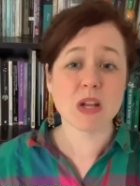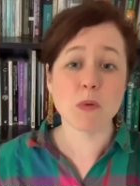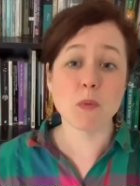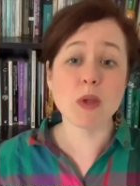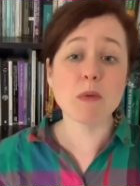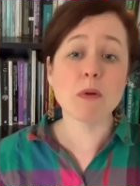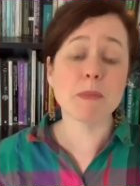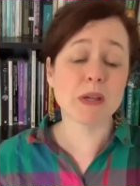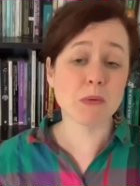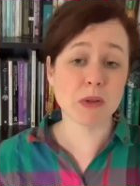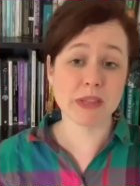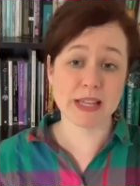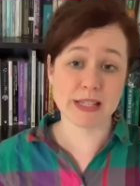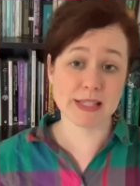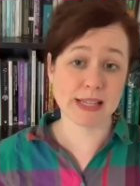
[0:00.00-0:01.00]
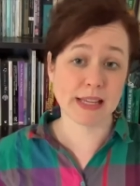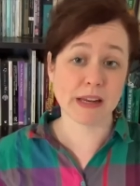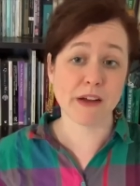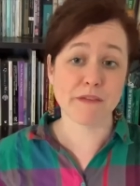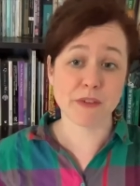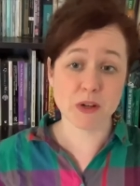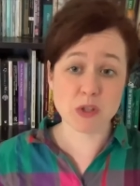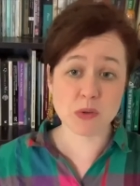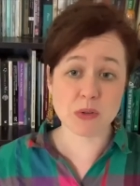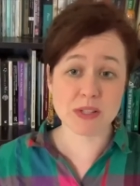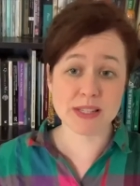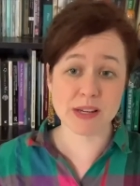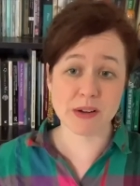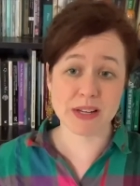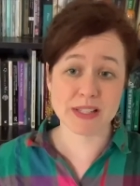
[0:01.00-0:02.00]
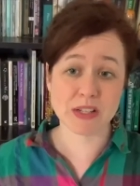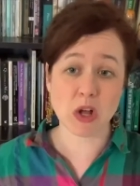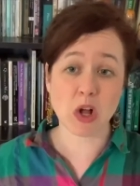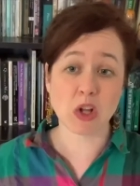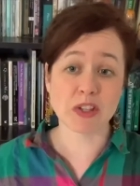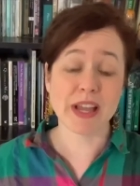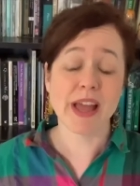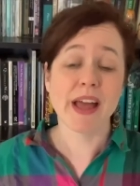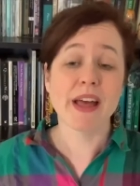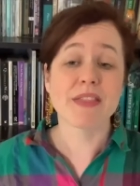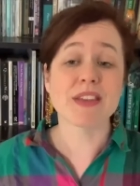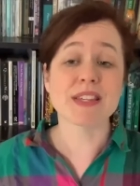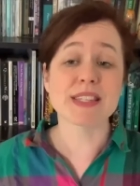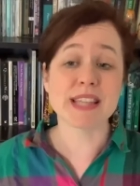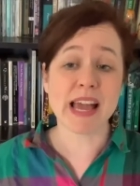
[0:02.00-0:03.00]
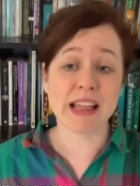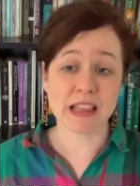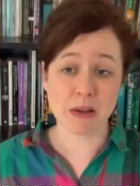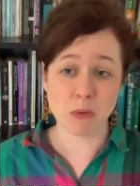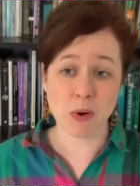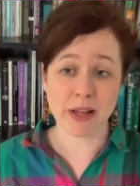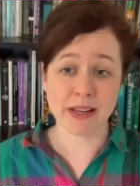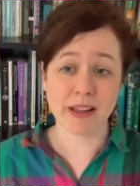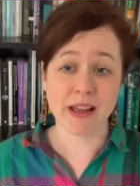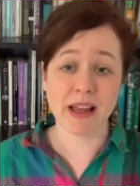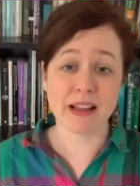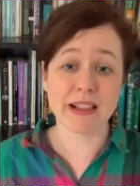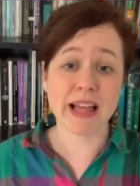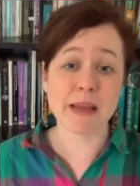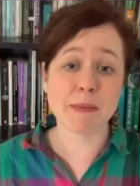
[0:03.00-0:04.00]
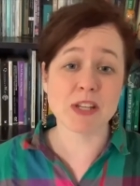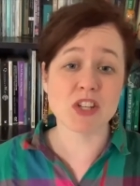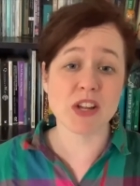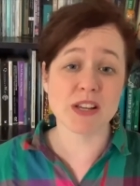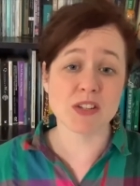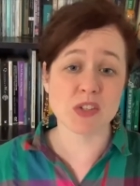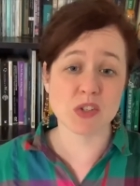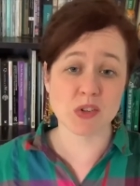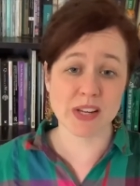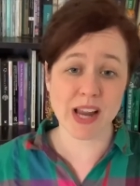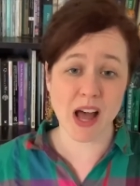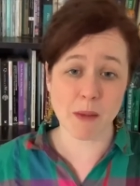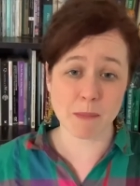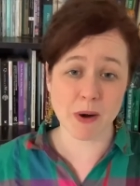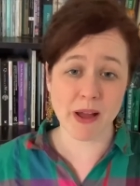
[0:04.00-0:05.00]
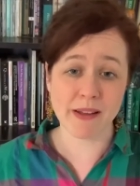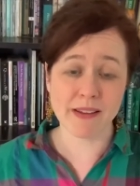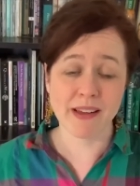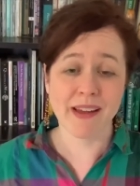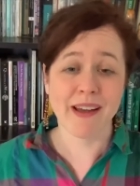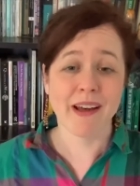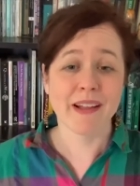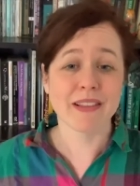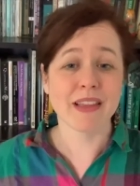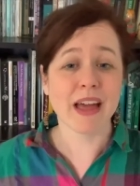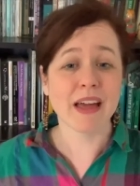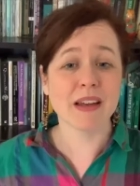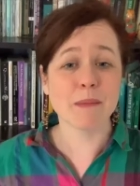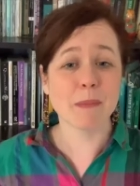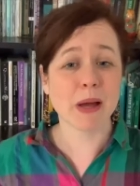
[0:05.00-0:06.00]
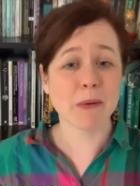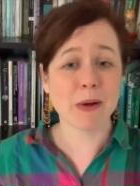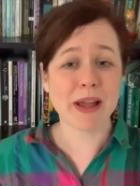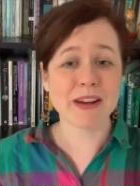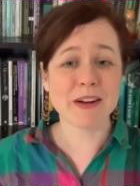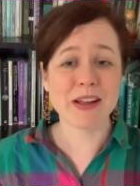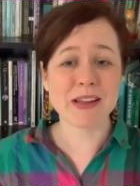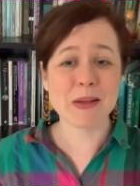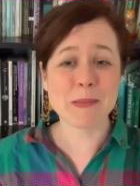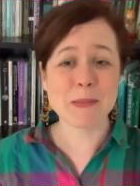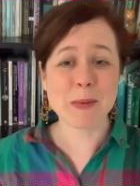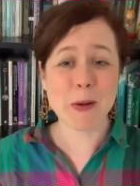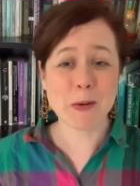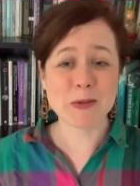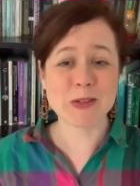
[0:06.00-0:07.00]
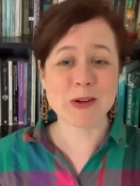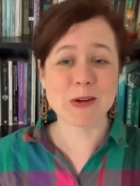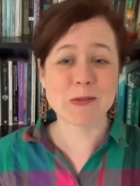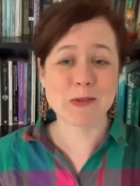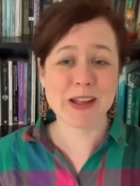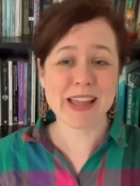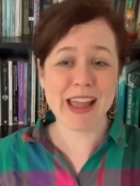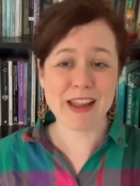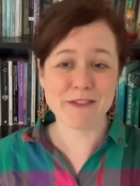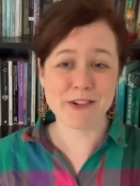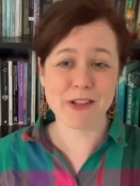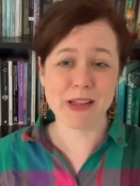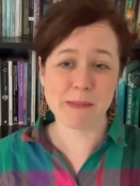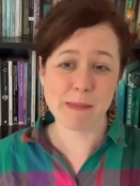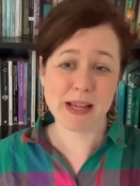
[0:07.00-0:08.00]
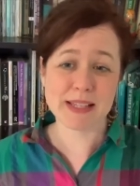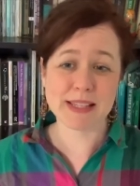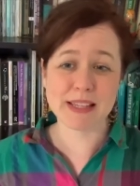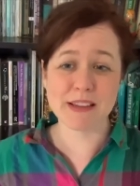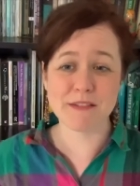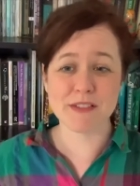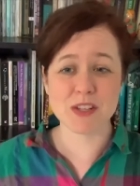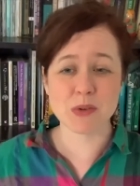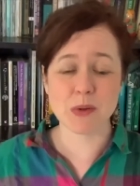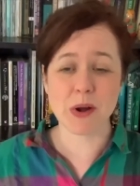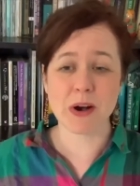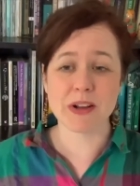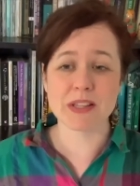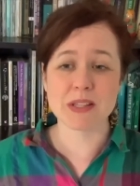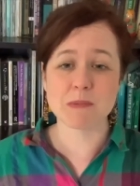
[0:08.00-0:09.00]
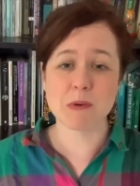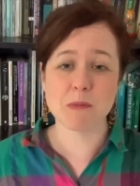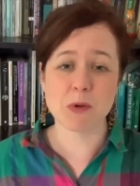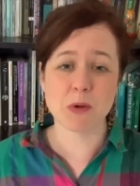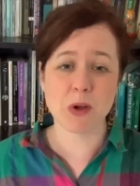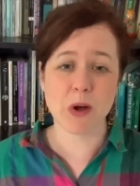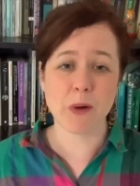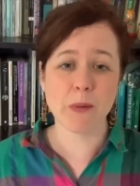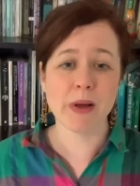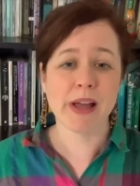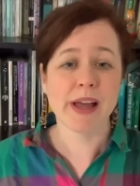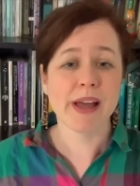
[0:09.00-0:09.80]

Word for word: We will be releasing a virtual series called The Silent One, a climate change street opera, led by writer and composer Rick Averill and Mexican visual artist Mamuko.